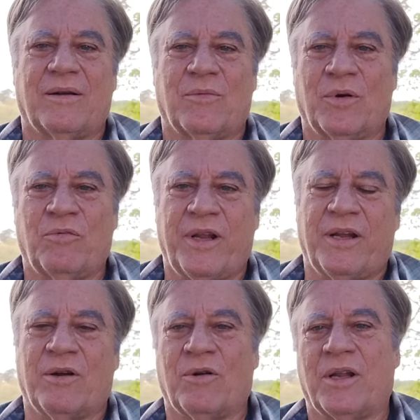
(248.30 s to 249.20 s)
we'll read
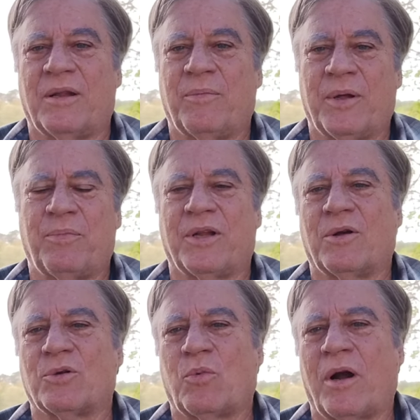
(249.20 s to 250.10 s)
it here in a bit, but he
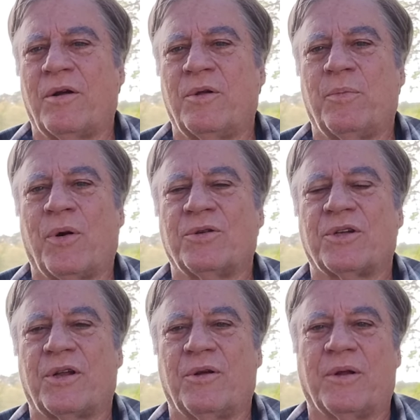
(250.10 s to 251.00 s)
goes, why are you
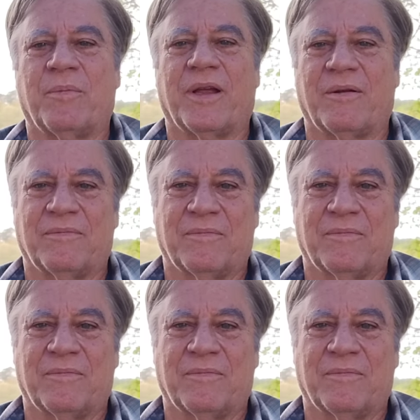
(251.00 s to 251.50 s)
persecuting me?